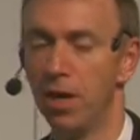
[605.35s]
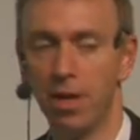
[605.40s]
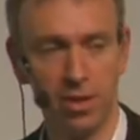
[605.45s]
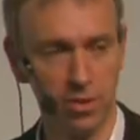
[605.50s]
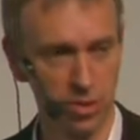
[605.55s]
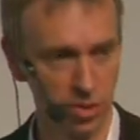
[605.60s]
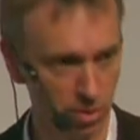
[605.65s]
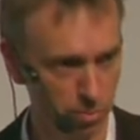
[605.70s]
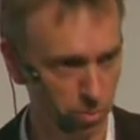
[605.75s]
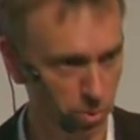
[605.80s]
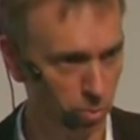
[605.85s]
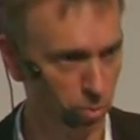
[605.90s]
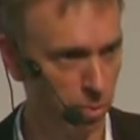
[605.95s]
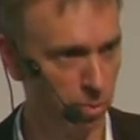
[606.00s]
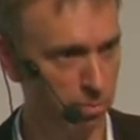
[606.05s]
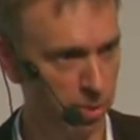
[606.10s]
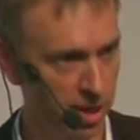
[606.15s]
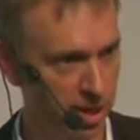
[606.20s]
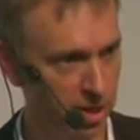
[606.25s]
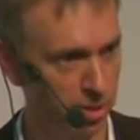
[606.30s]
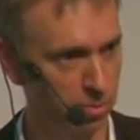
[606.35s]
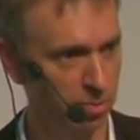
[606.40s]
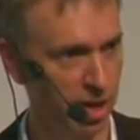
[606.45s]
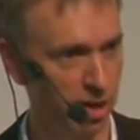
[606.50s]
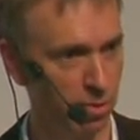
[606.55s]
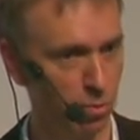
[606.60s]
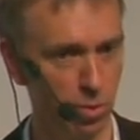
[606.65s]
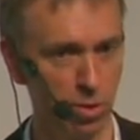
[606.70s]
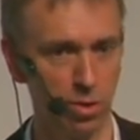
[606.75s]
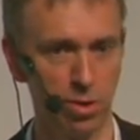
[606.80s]
Someone would pick up
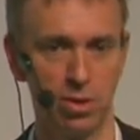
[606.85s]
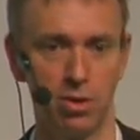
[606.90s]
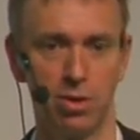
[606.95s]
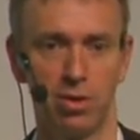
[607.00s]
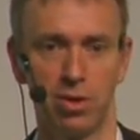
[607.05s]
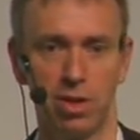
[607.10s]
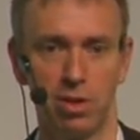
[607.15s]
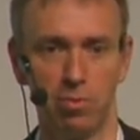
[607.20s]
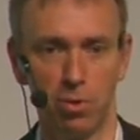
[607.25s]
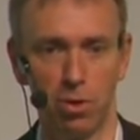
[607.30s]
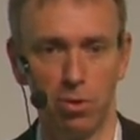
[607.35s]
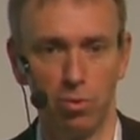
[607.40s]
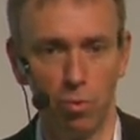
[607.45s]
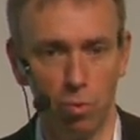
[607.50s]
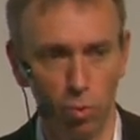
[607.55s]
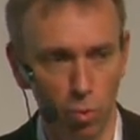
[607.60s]
that Word document,